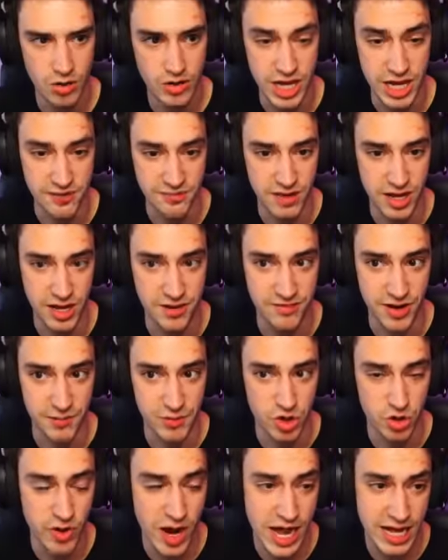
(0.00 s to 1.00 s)
Okay, if
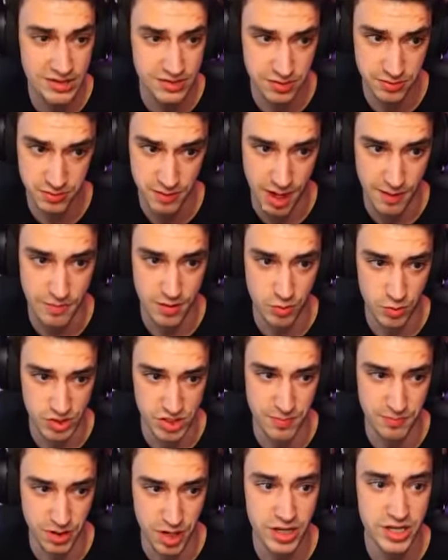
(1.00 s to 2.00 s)
I'm correct,
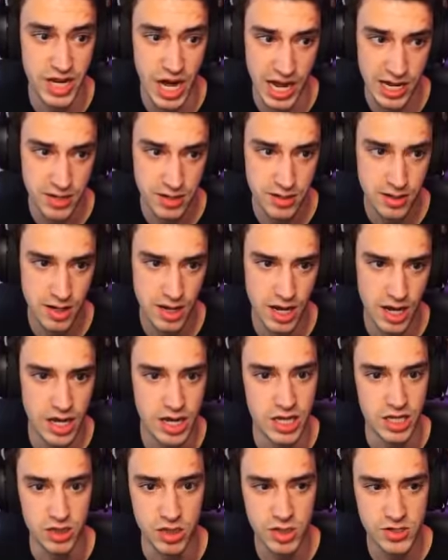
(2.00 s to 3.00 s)
which I'm probably not,
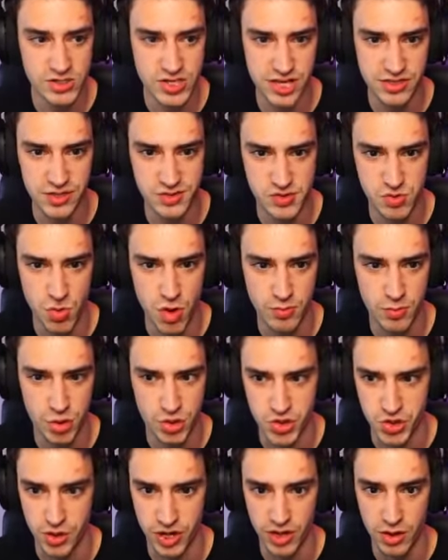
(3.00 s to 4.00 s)
it looks like there's one
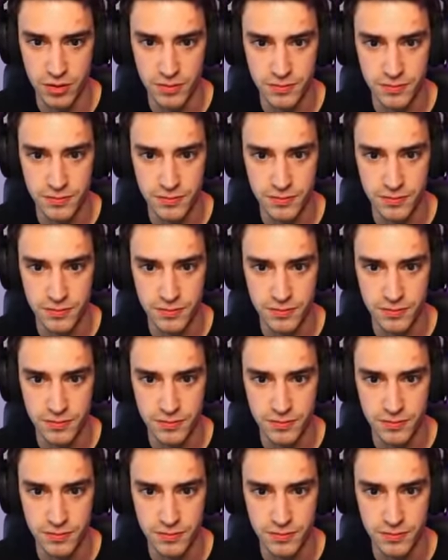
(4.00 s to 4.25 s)
more trail.